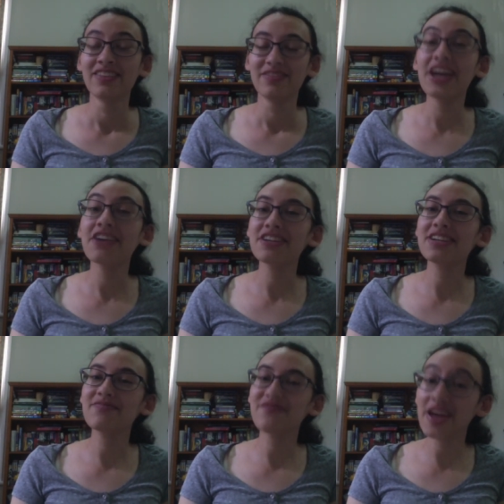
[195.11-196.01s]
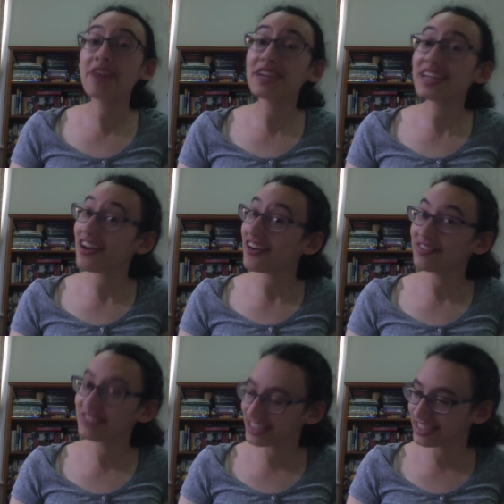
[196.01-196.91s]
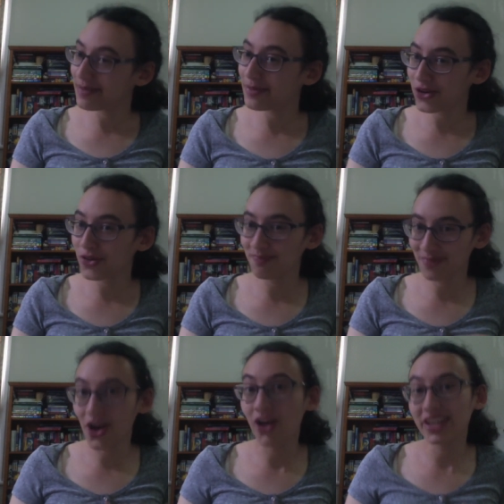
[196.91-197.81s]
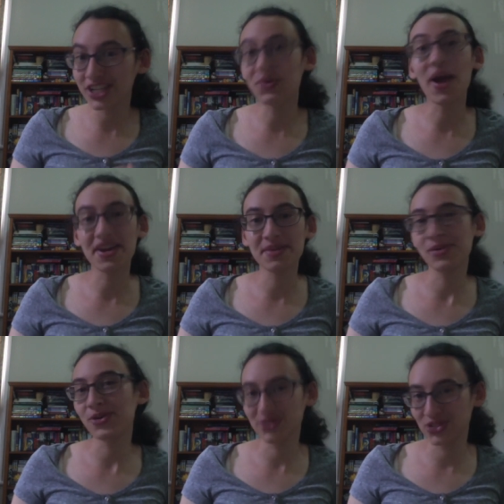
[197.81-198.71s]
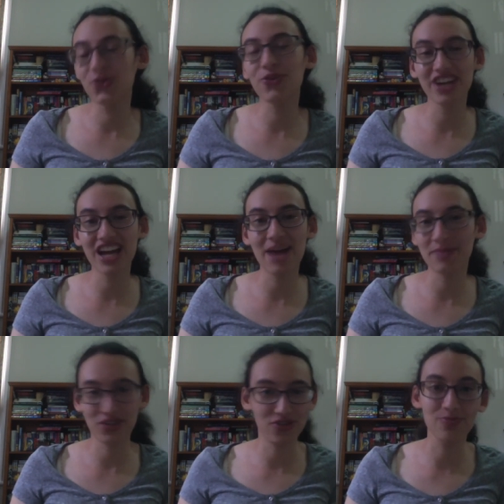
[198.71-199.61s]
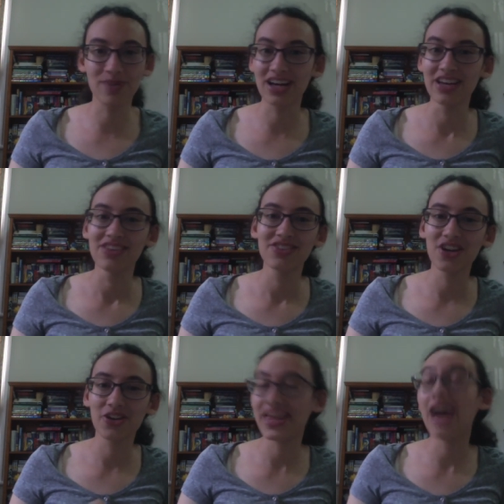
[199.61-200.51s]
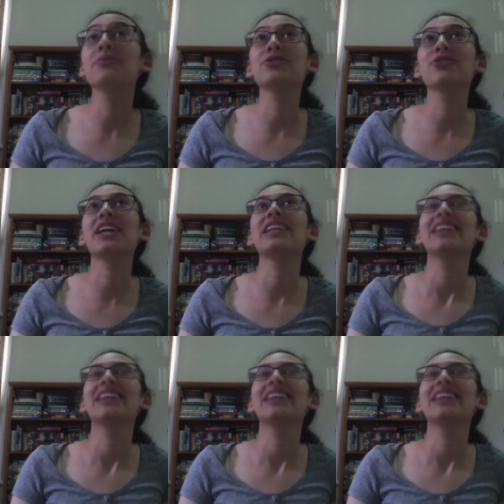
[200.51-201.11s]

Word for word: very, very typical early Dragon Ball Toriyama humor. So that was great.